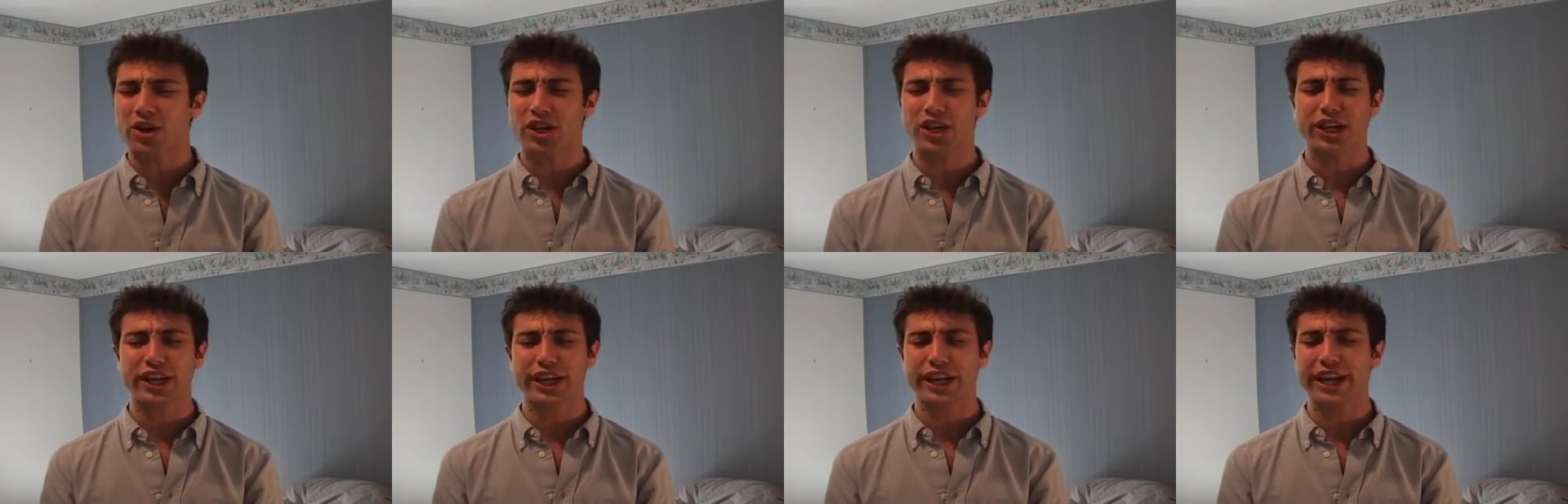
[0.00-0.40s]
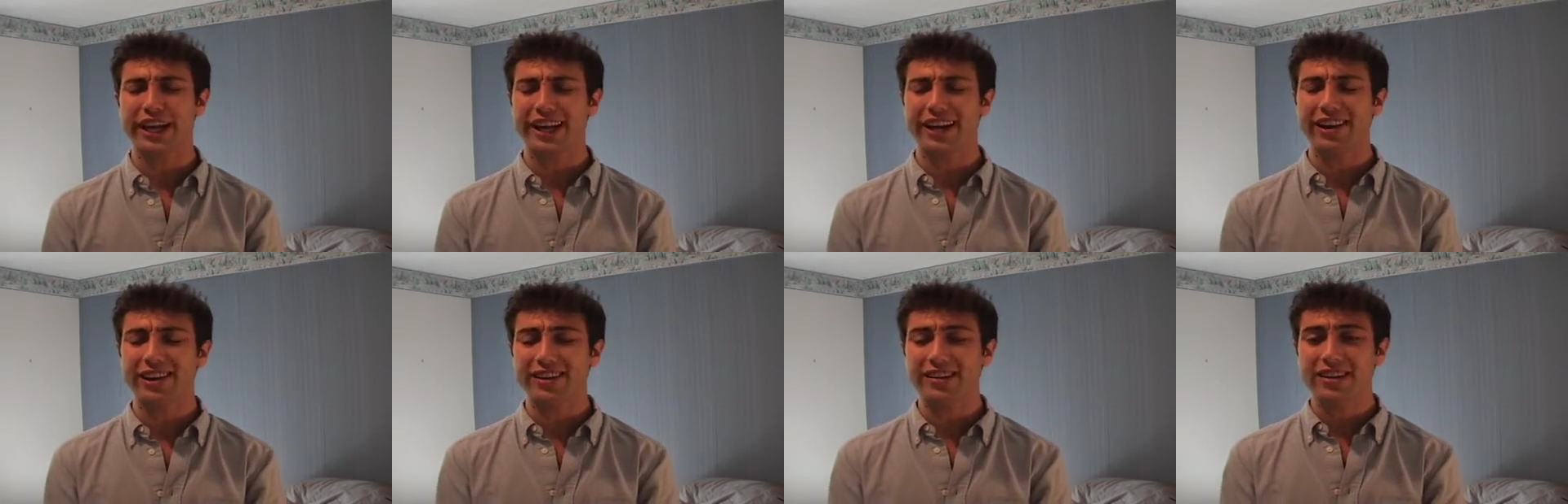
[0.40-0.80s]

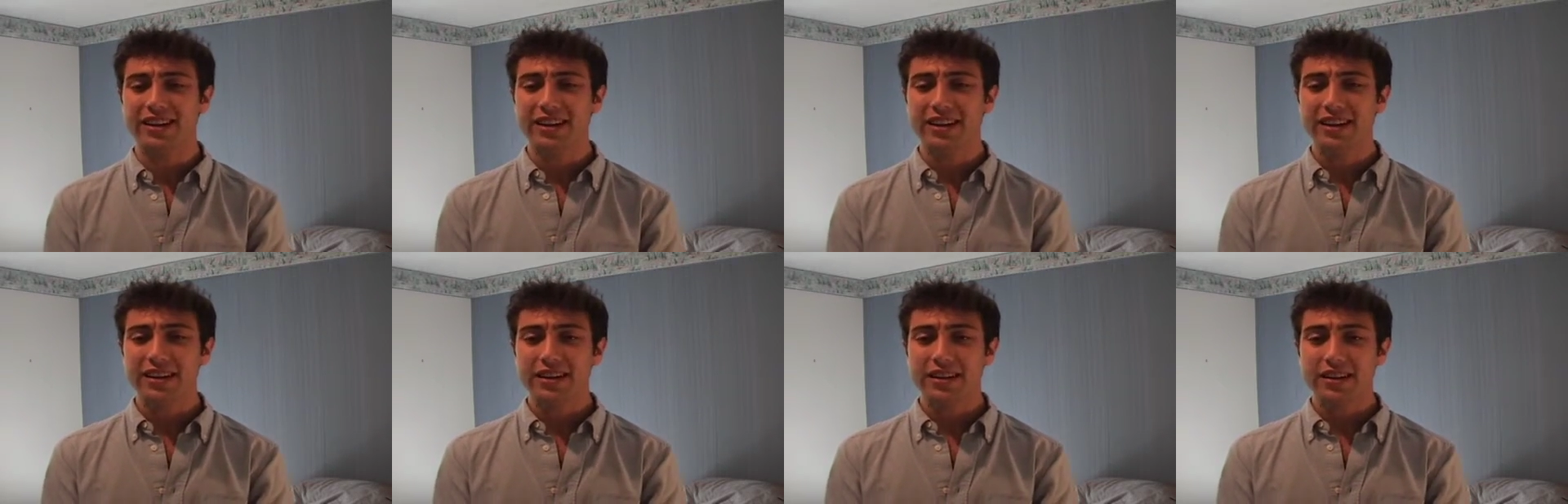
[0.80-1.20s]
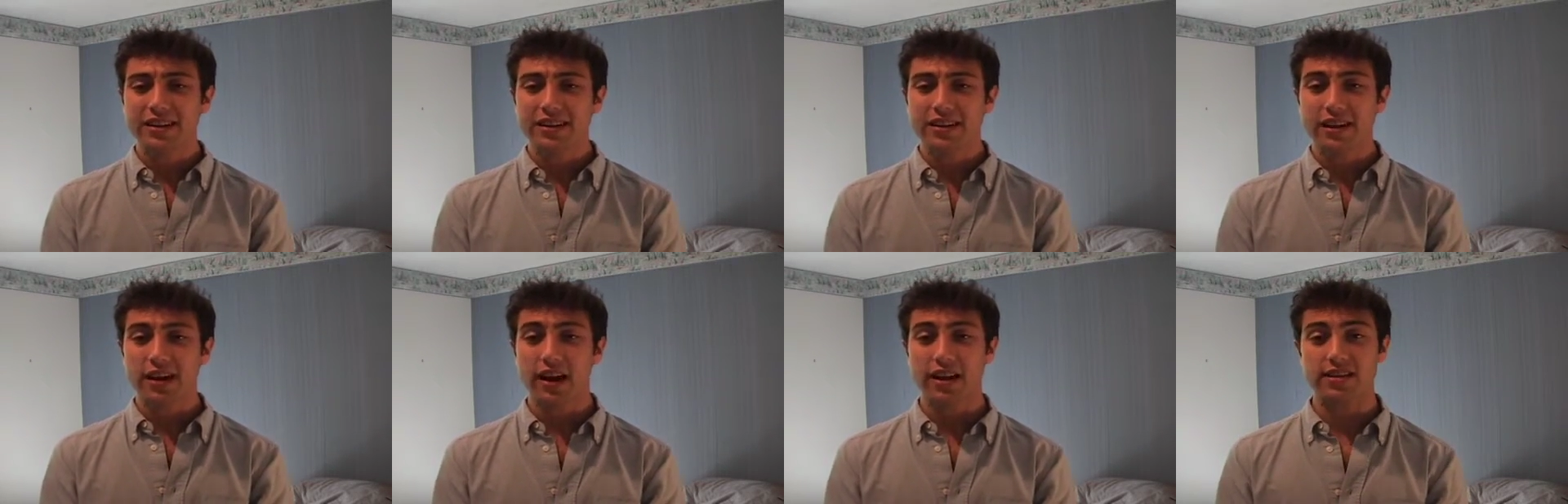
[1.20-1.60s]
clear.
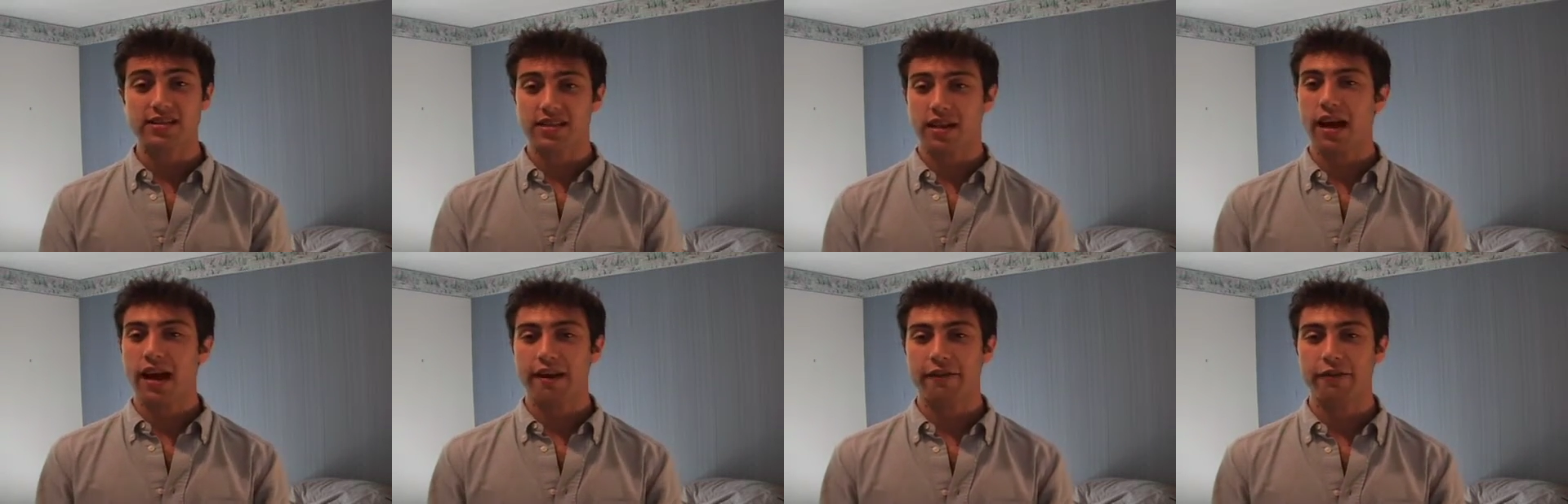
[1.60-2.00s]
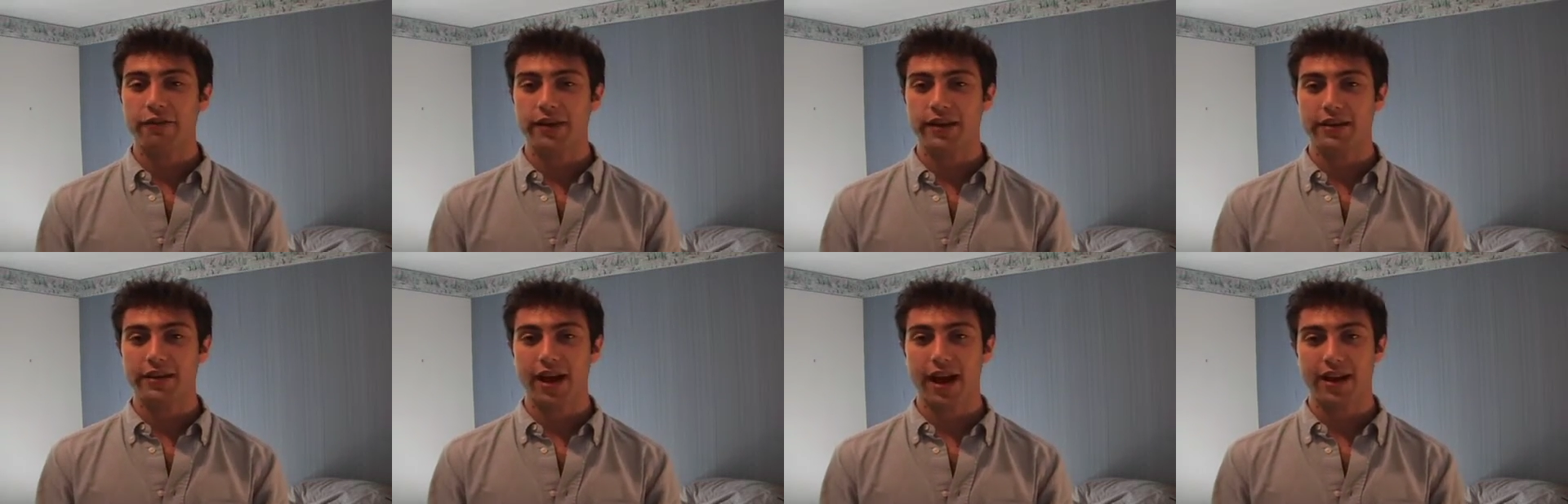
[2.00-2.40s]
'Cause
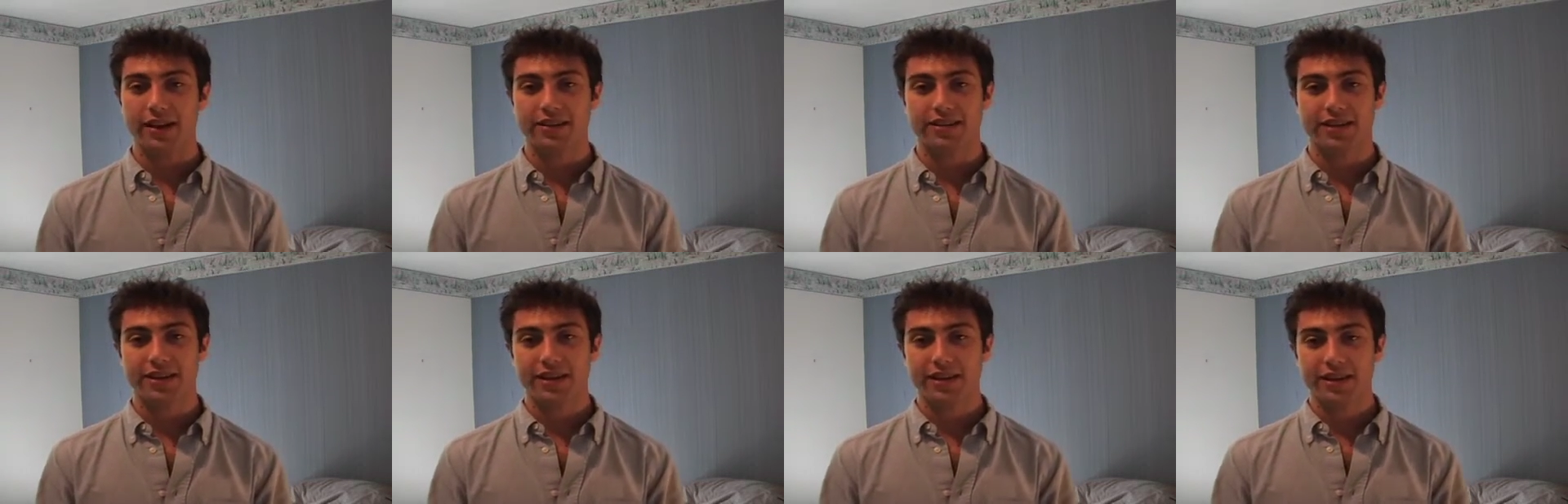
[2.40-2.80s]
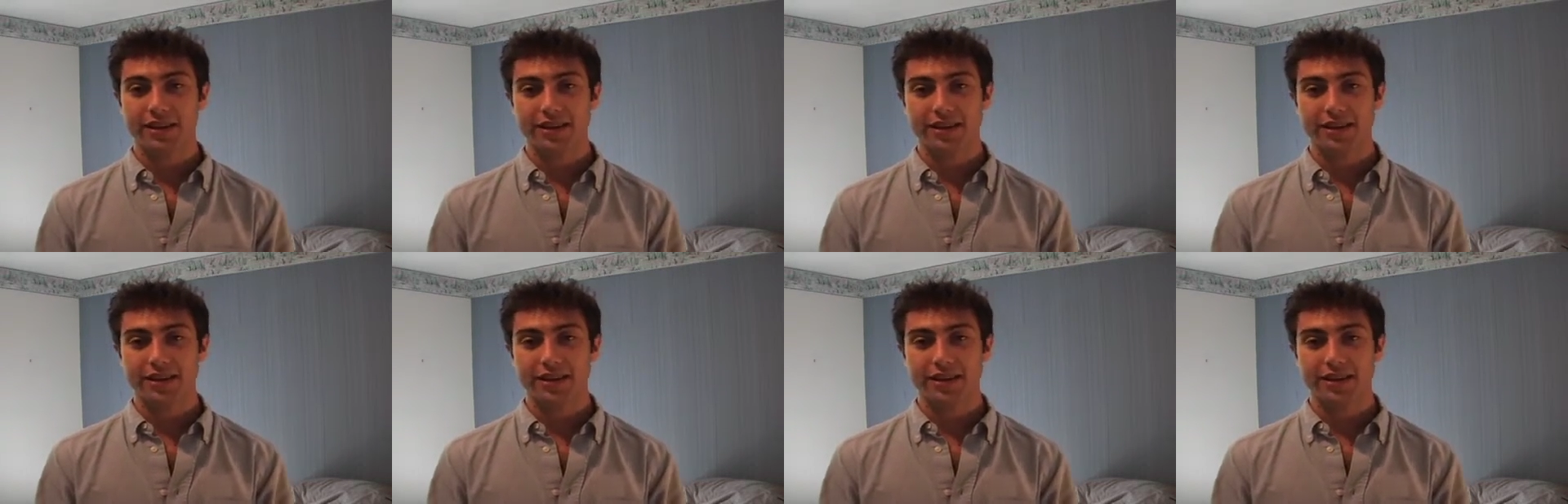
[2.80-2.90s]
every night